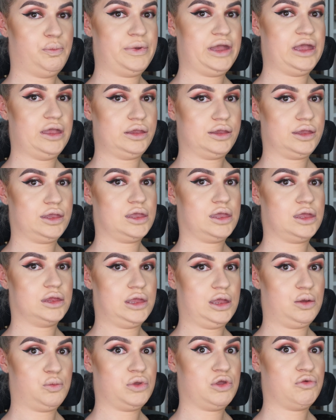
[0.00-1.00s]
back in
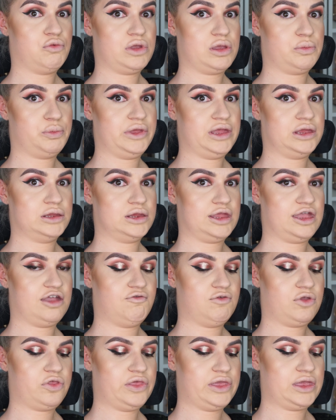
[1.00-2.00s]
and we reblend
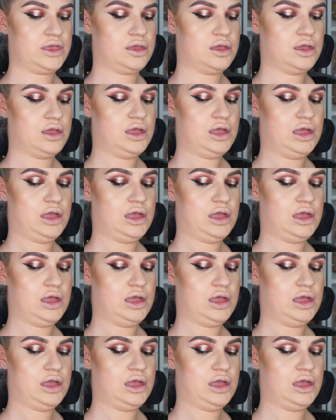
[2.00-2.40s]
everything.